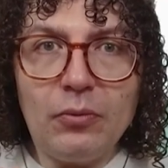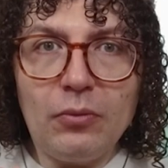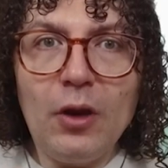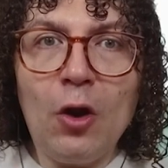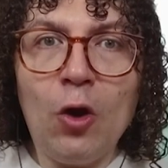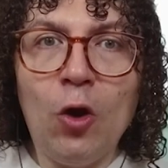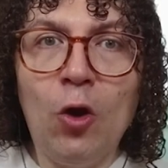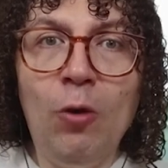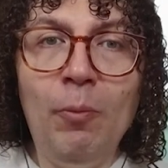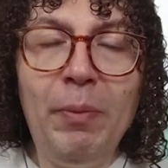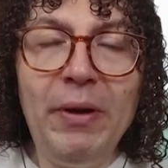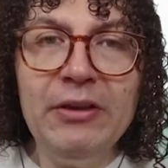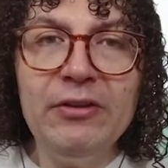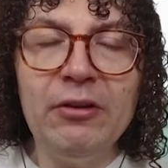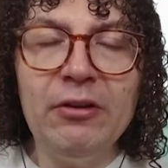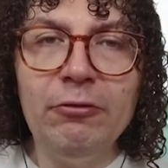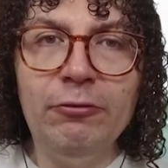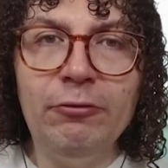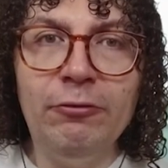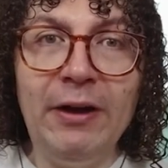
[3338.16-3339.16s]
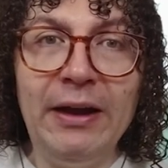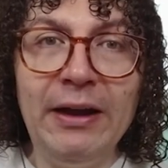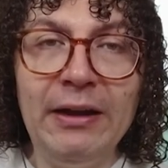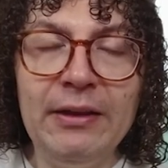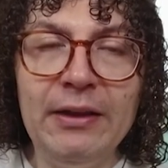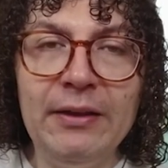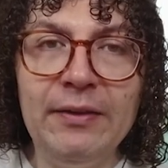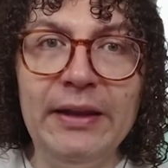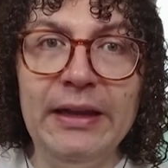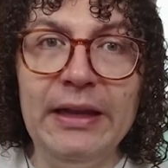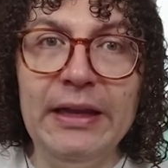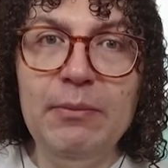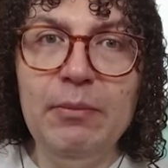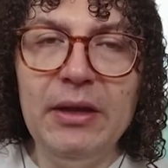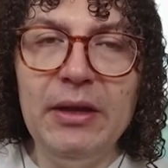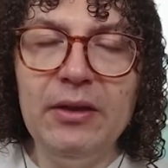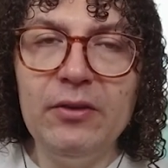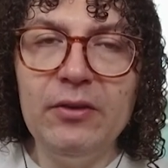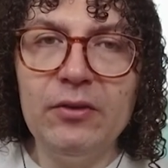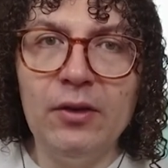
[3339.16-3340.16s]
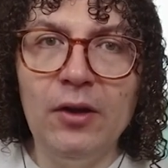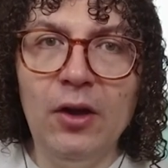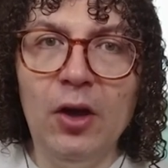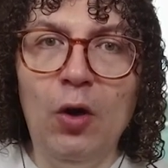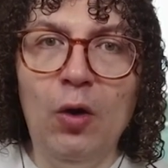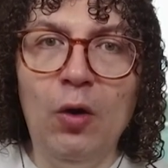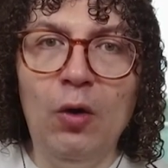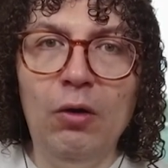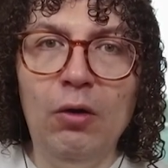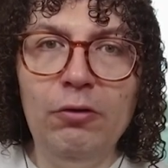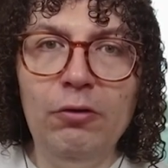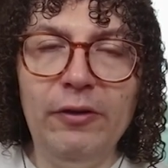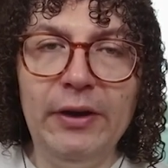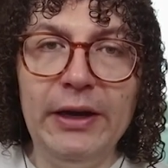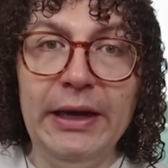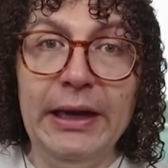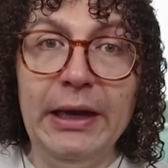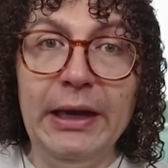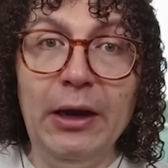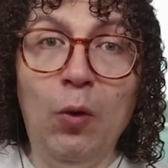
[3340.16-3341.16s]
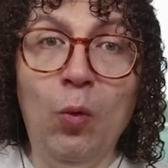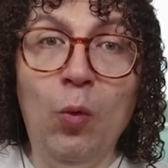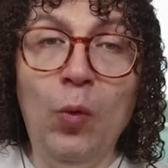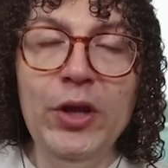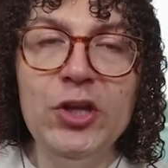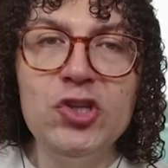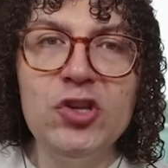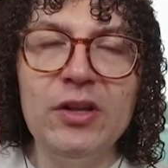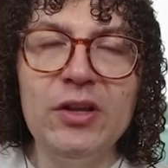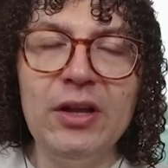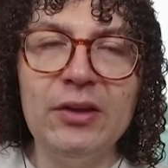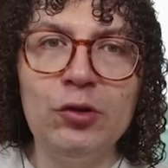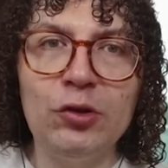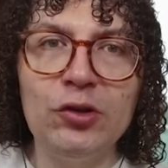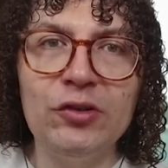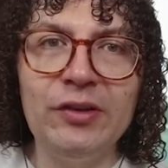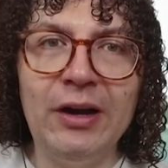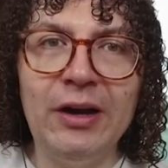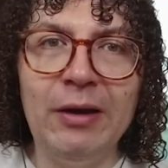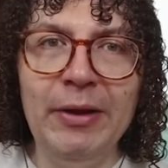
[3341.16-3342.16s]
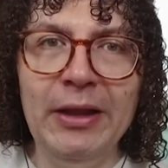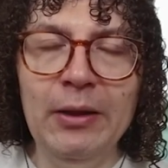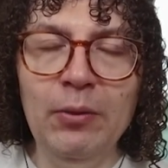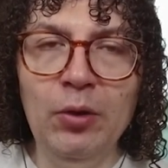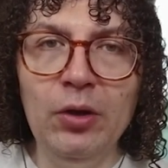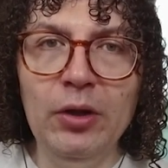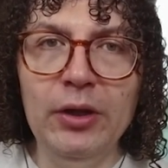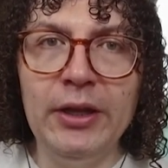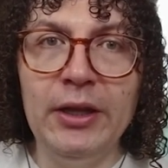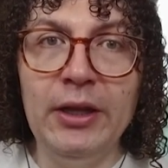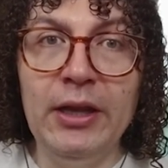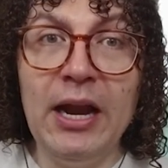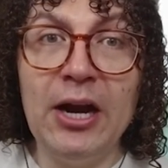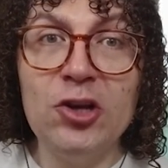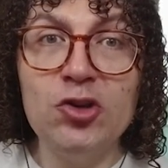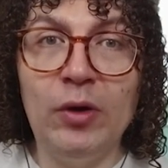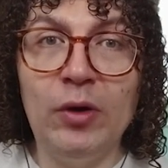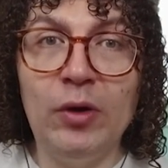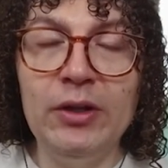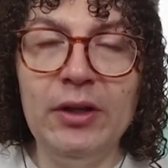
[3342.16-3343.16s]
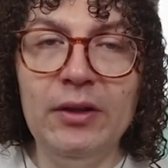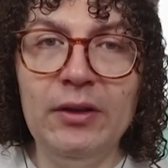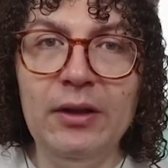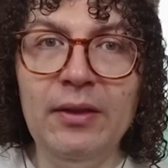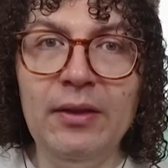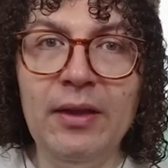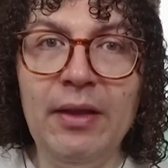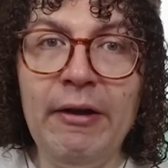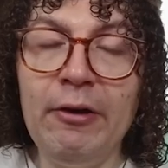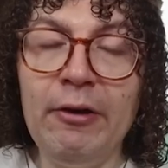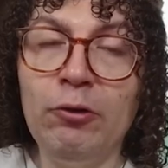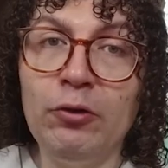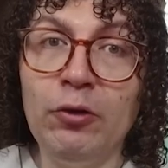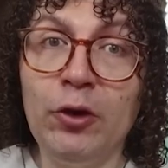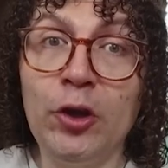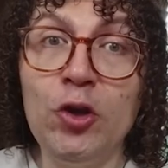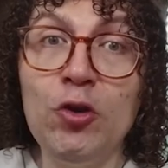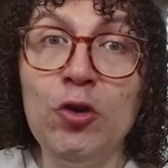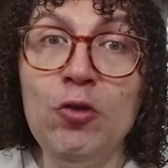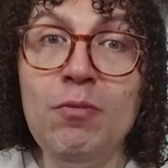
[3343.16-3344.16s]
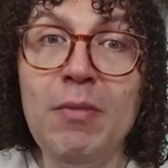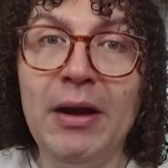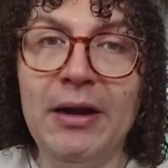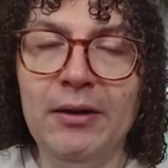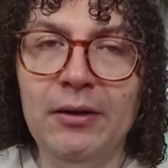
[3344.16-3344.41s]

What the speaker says: companies are finding the limits of which data sources are available in large quantity that are also human.